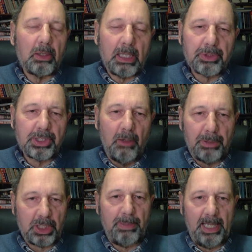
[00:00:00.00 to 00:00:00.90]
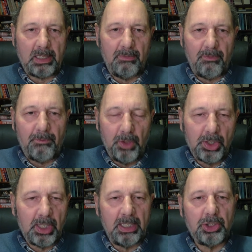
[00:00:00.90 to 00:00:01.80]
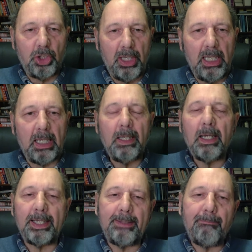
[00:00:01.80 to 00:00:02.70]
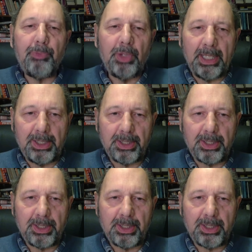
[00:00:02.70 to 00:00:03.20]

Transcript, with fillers: look, there was no perspective of Ukraine joining um,